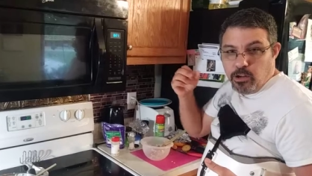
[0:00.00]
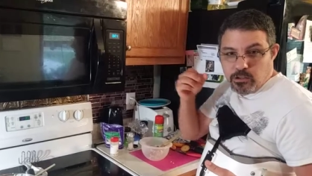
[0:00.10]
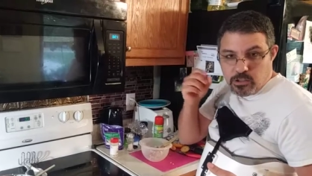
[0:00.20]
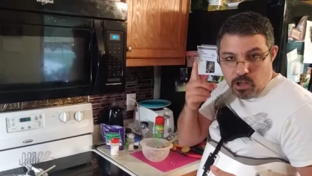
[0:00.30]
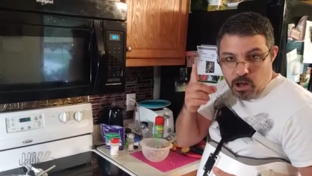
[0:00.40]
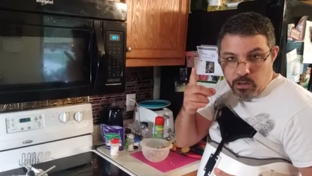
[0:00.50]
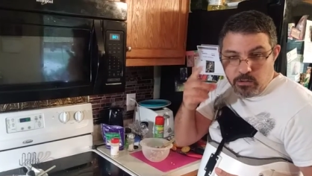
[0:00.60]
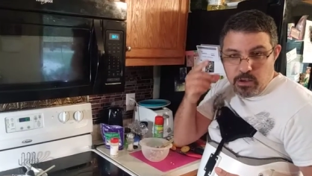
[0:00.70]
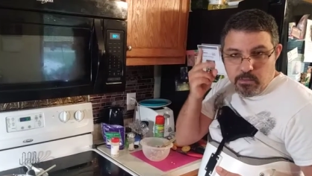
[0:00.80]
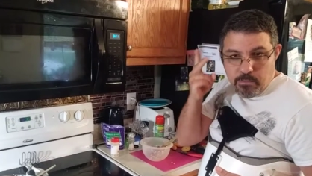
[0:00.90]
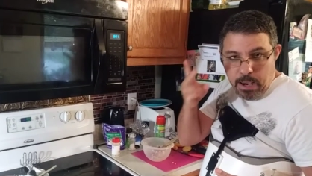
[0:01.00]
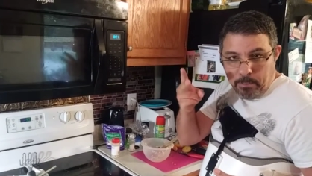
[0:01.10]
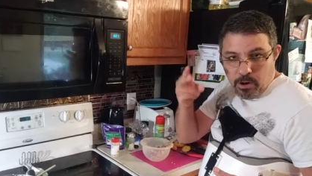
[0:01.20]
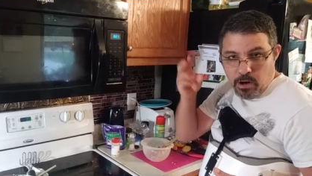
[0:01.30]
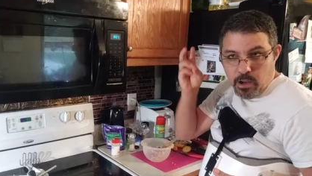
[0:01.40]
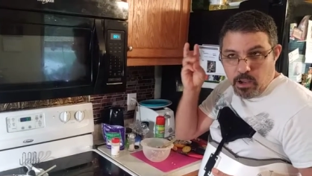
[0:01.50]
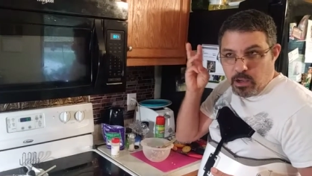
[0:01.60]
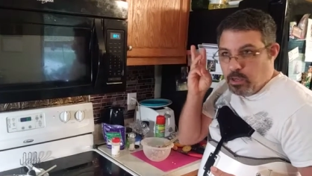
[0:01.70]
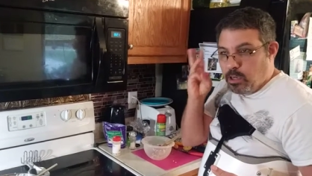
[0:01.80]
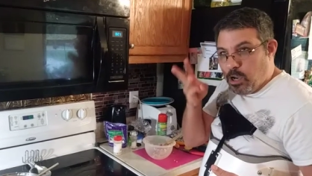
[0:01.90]
little salt, pepper,
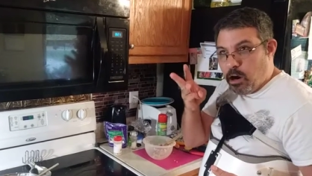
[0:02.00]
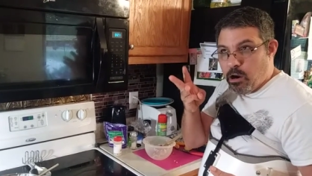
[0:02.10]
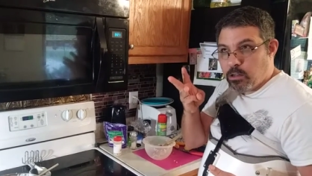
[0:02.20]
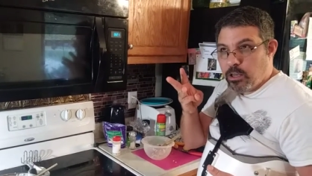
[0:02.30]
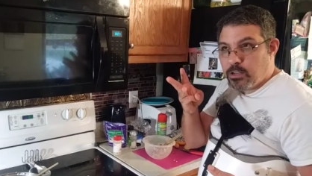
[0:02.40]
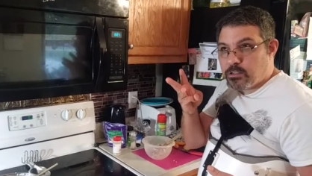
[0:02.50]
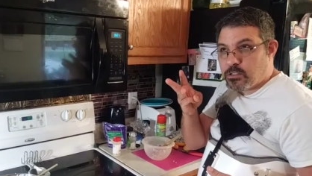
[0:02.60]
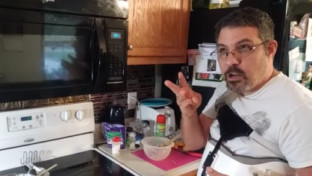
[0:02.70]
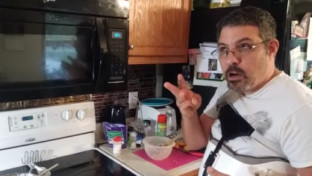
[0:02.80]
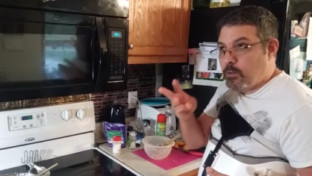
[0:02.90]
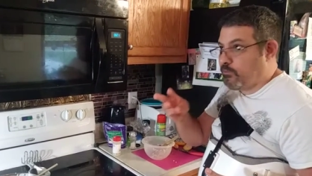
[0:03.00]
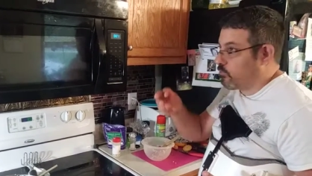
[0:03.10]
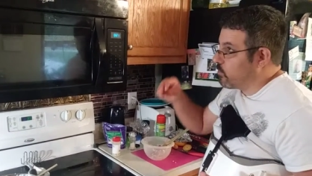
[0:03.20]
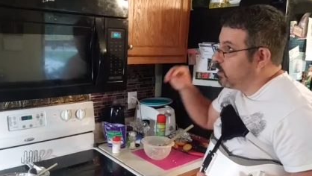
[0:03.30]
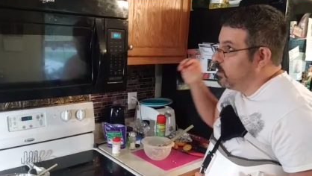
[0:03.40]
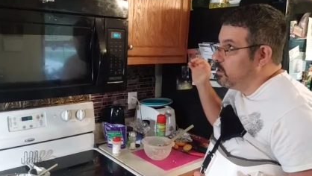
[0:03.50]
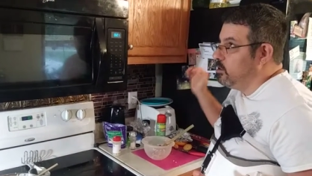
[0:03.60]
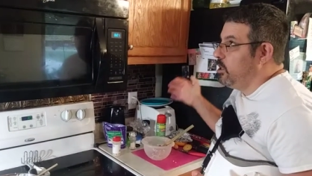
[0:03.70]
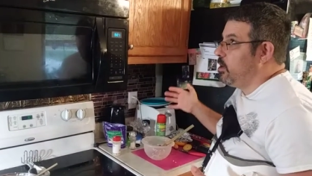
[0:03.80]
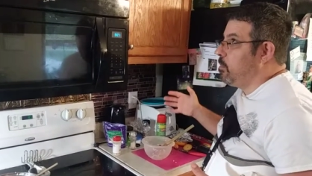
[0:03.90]
garlic salt,
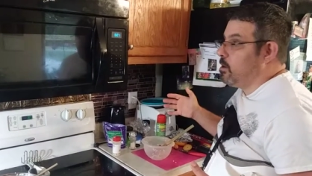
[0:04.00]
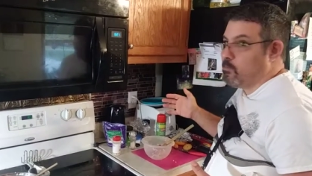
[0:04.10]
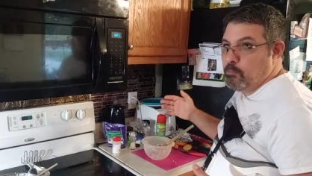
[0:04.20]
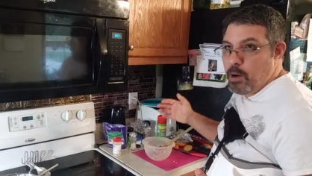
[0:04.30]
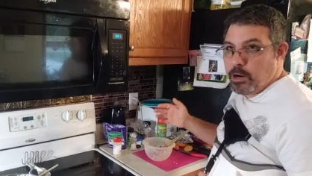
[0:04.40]
a little bit of